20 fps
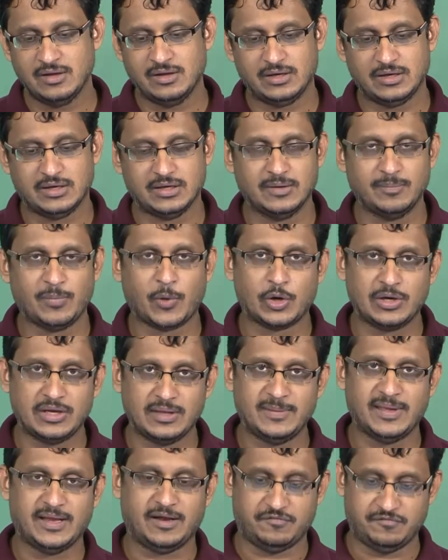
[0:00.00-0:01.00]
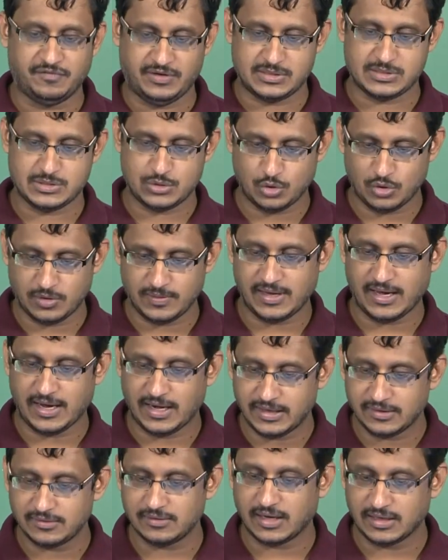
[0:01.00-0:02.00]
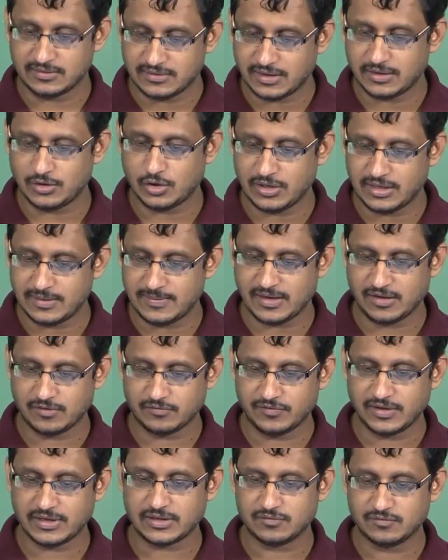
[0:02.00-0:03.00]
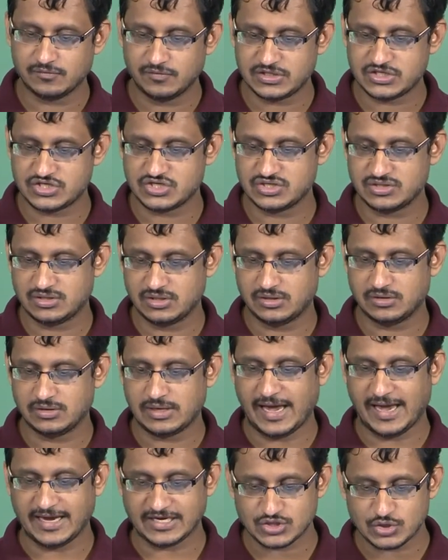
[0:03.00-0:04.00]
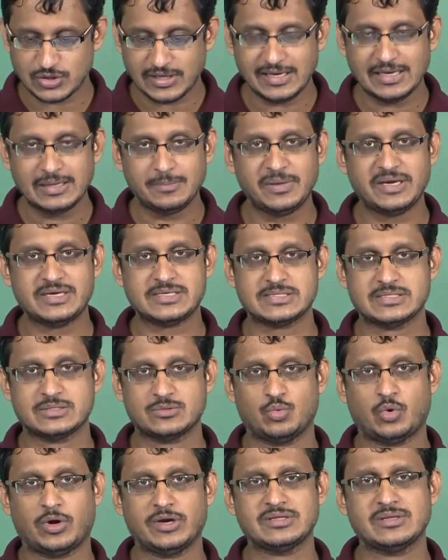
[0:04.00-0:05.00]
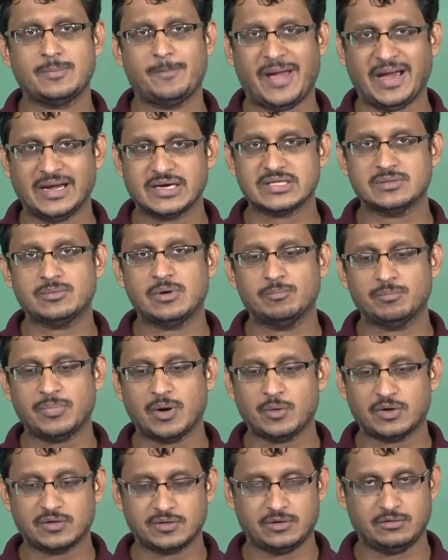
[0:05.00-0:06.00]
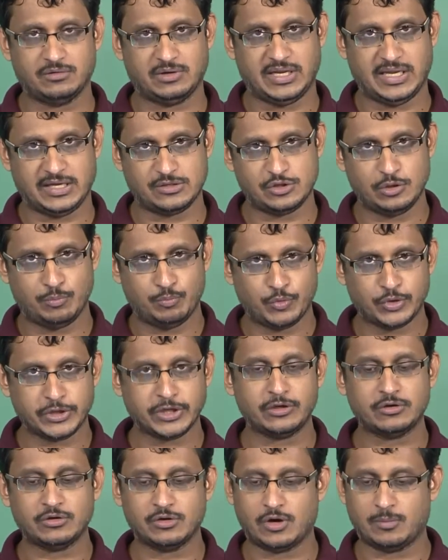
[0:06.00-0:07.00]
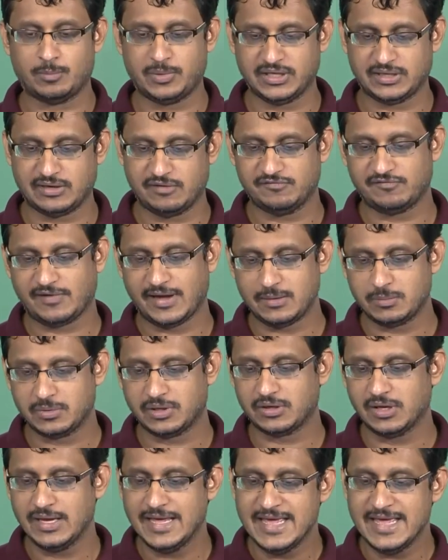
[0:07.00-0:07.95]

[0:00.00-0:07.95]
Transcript: uh, nonlinear effects. So, the other, other nonlinear effect which actually limits what is the maximum power that we can actually put into the optical fiber